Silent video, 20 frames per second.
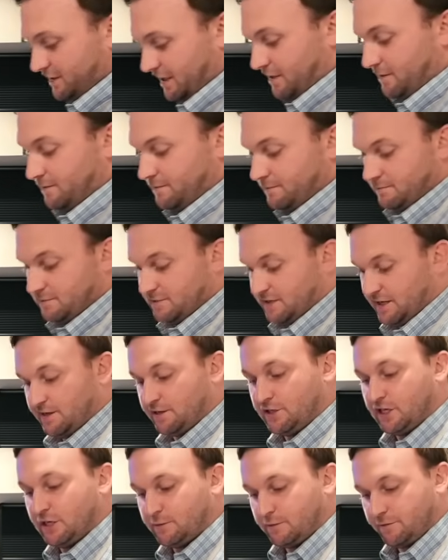10
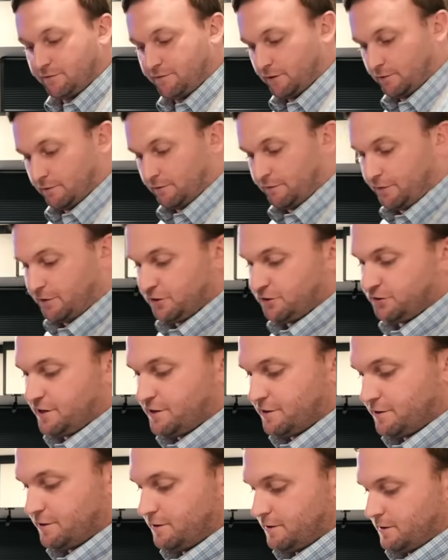cubic foot
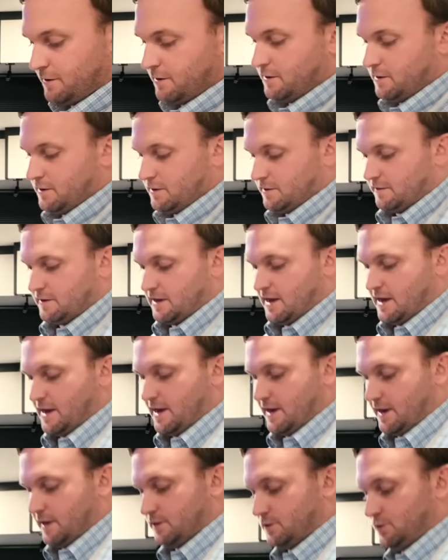refrigerator that
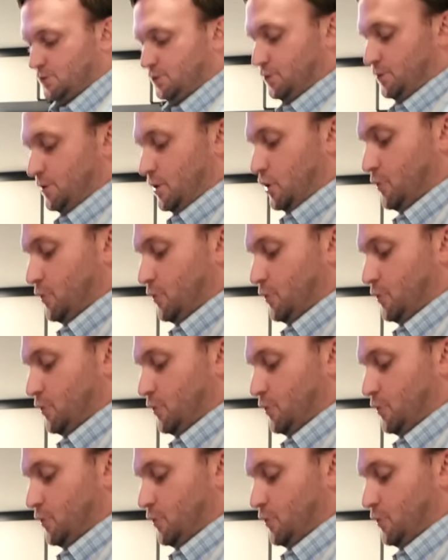has dual